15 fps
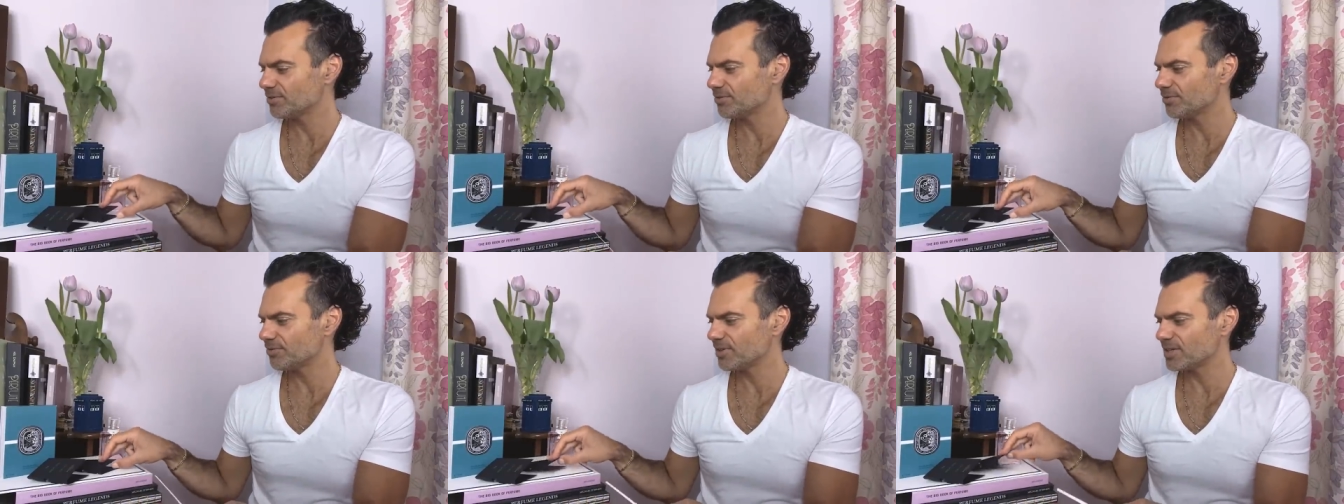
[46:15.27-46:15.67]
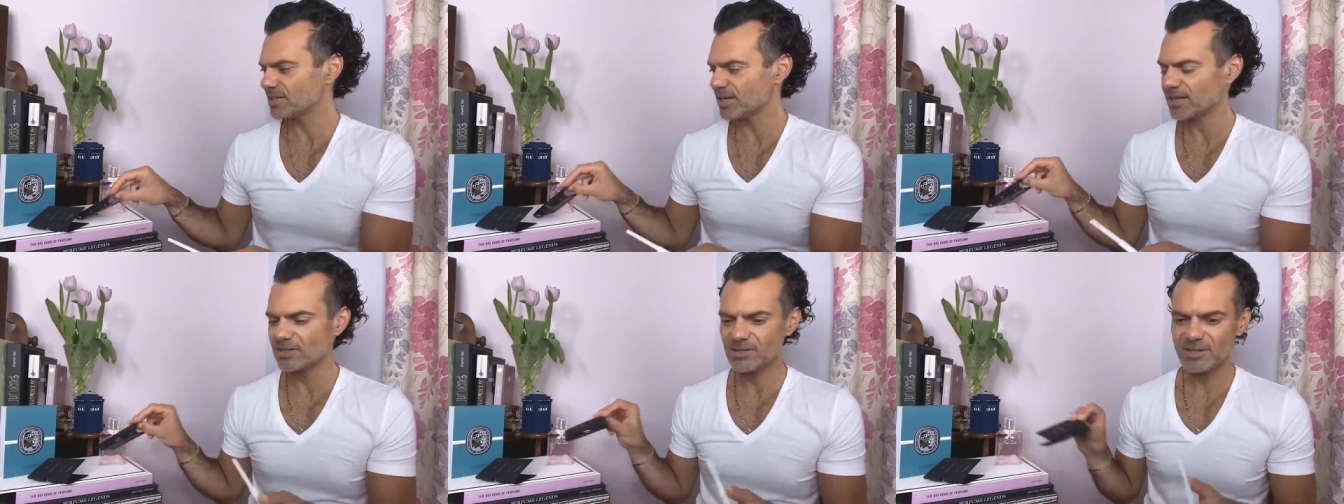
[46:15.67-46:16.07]
fit
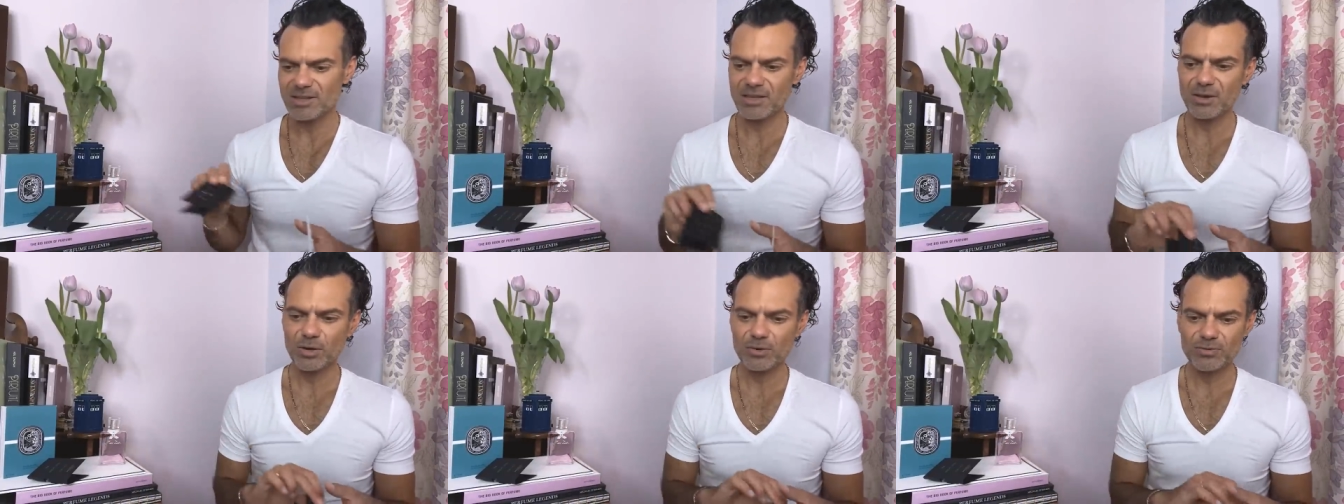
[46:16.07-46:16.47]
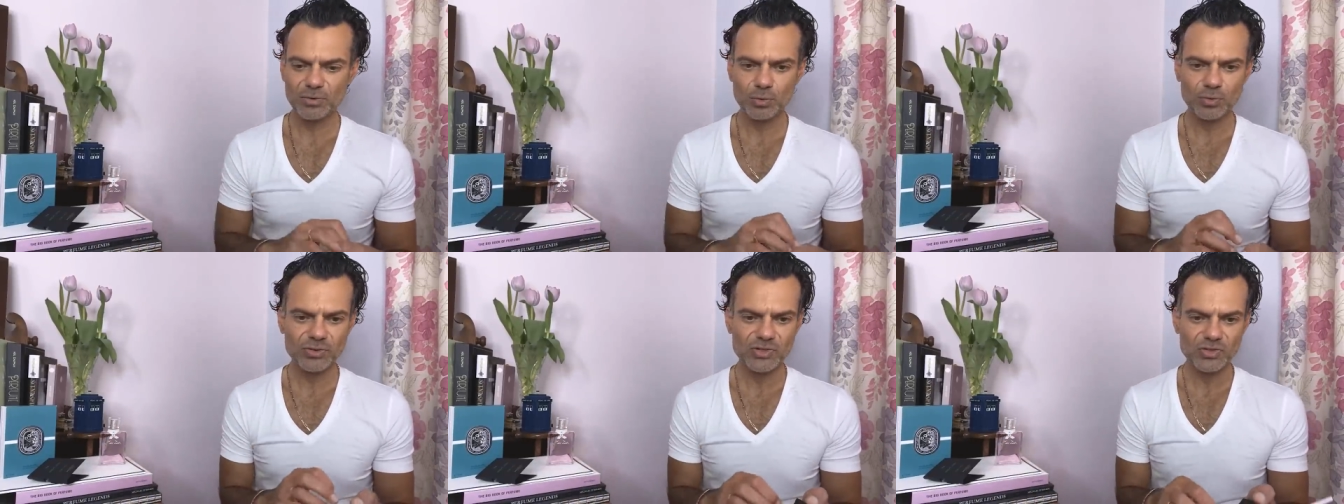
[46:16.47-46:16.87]
into the
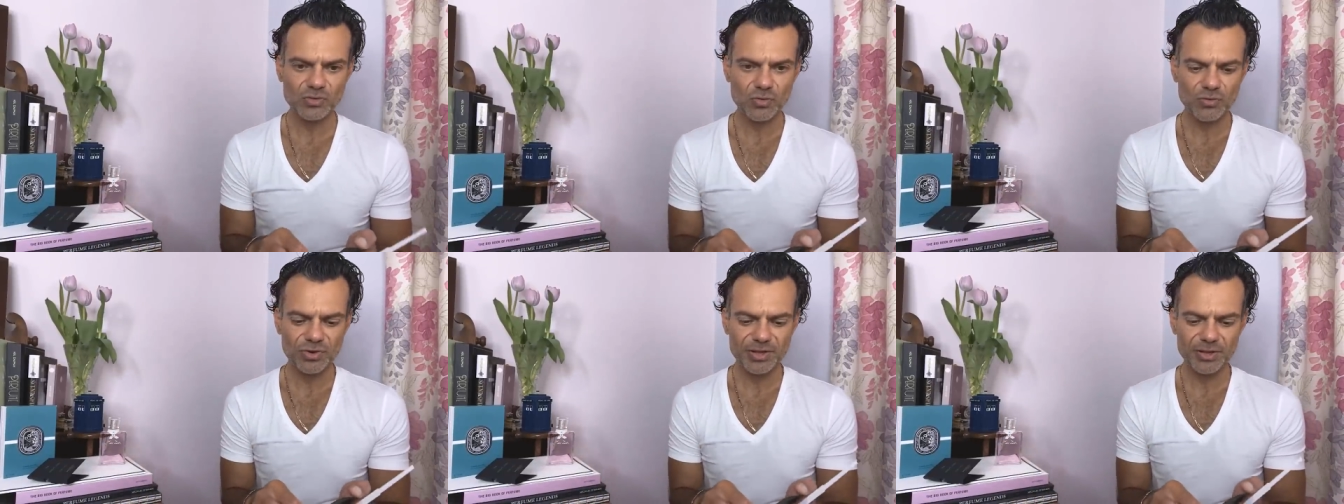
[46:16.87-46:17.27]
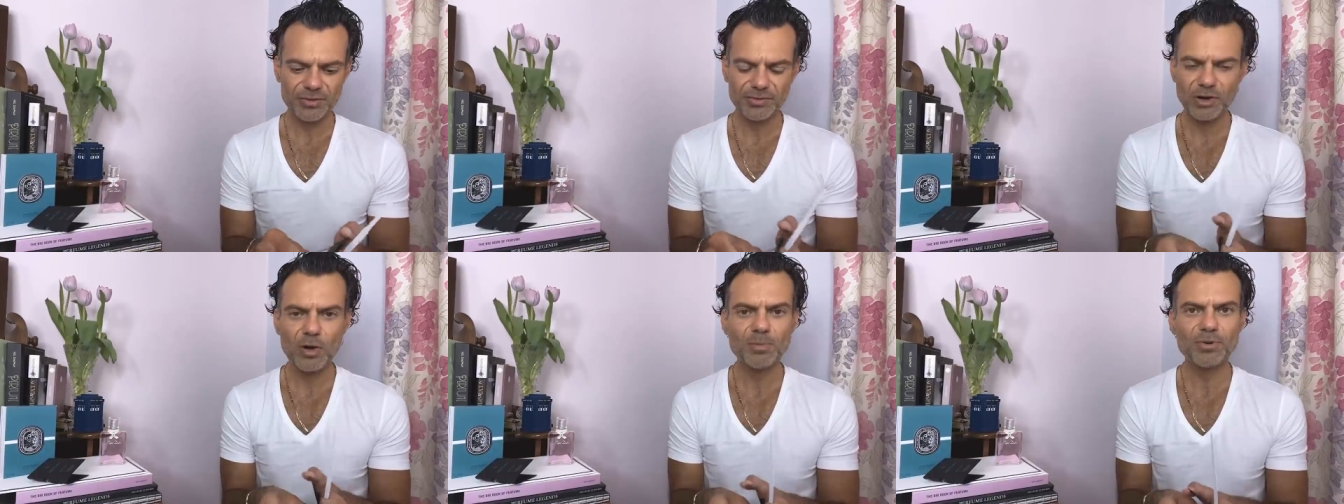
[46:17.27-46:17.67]
overall story
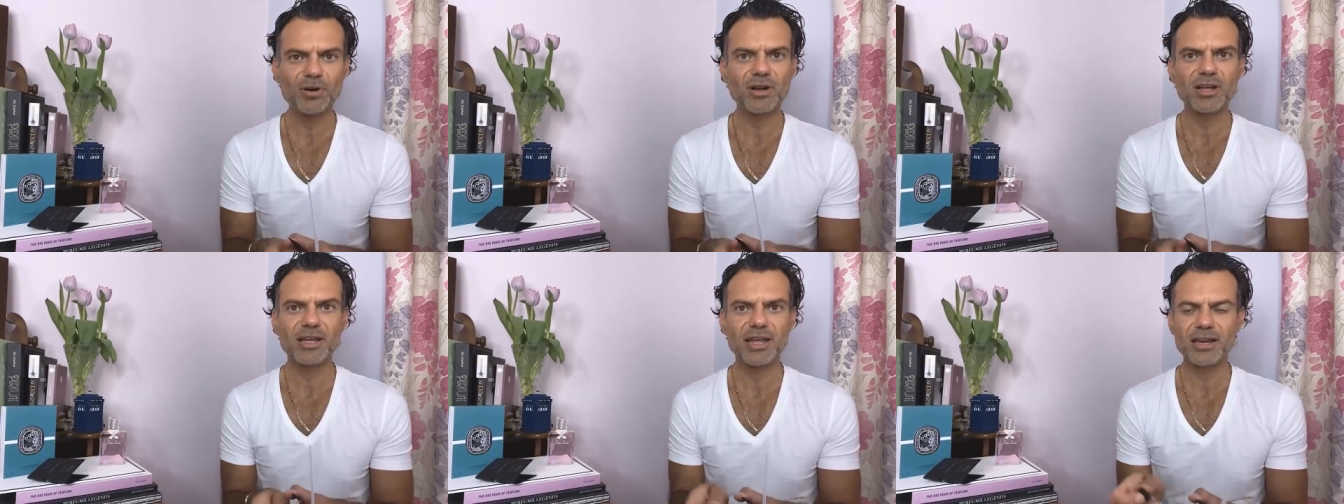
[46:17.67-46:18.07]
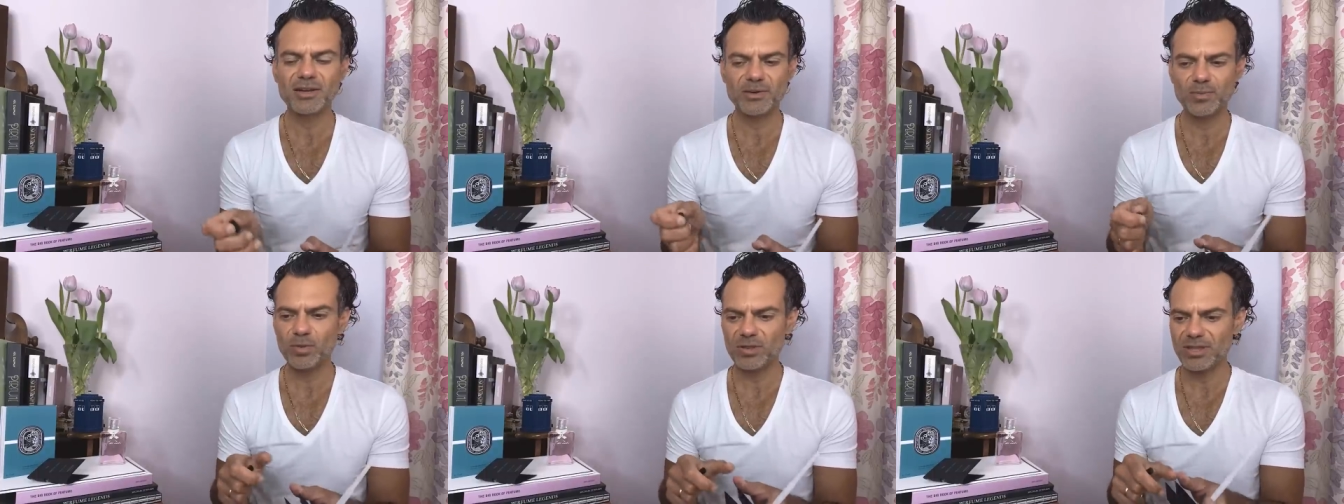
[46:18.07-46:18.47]
of an opera
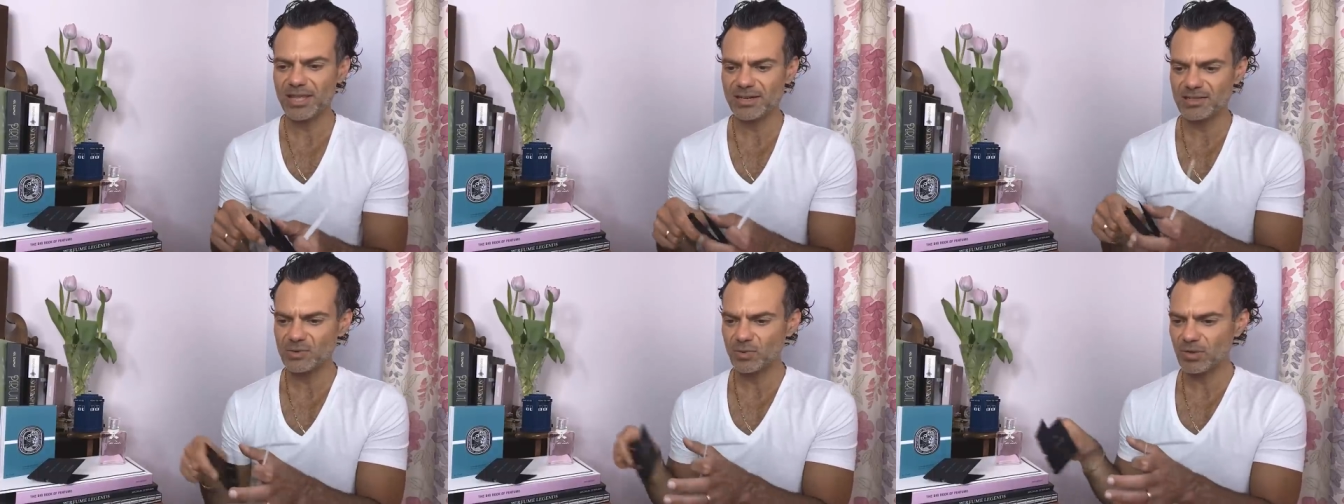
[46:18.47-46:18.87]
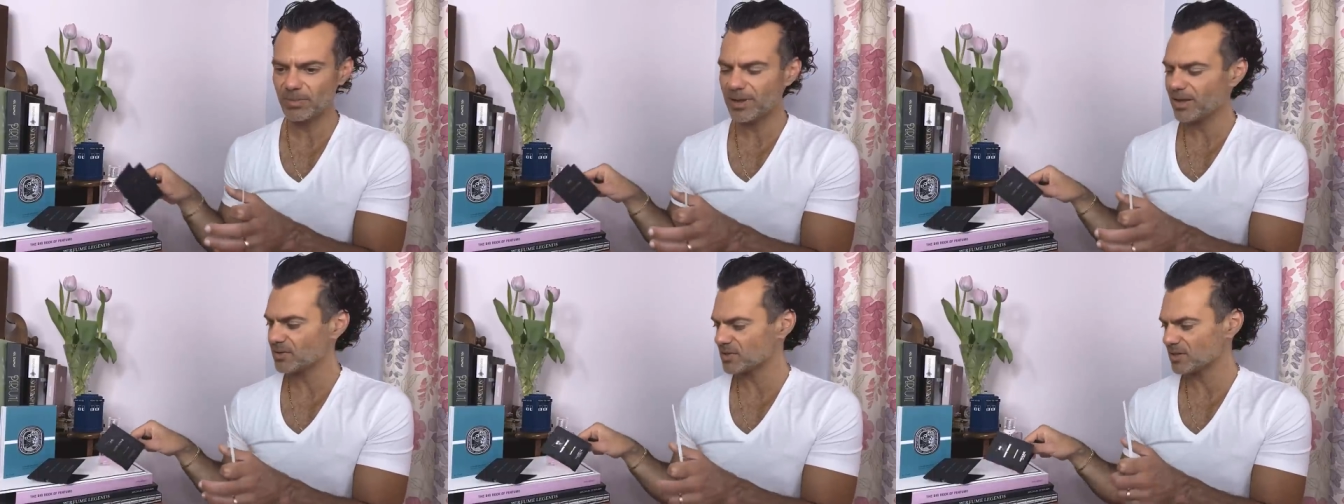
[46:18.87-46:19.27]
and what that is all
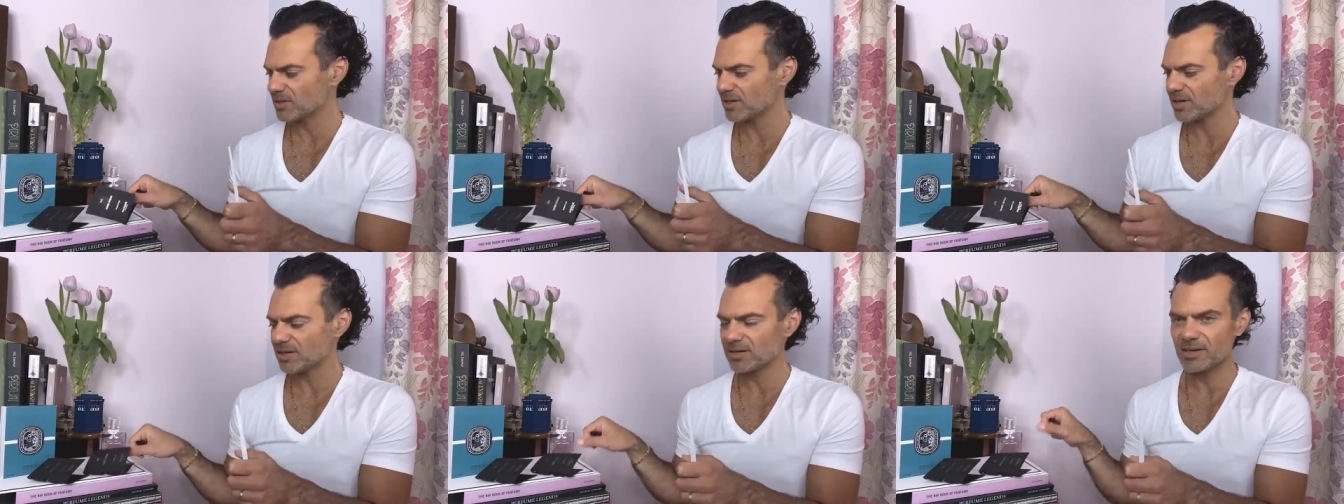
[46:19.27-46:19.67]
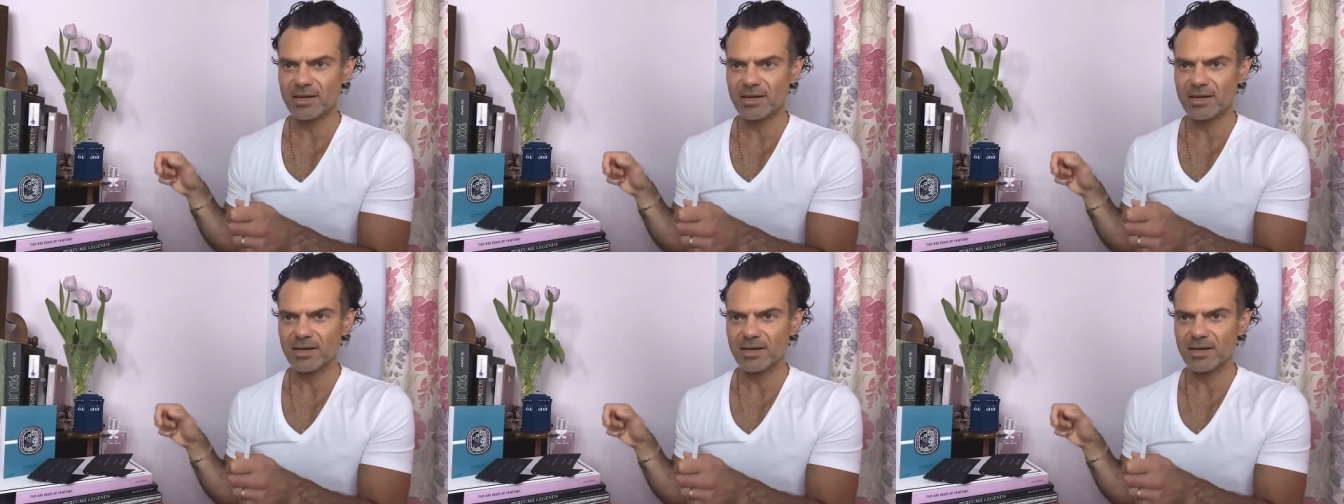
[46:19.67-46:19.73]
about and and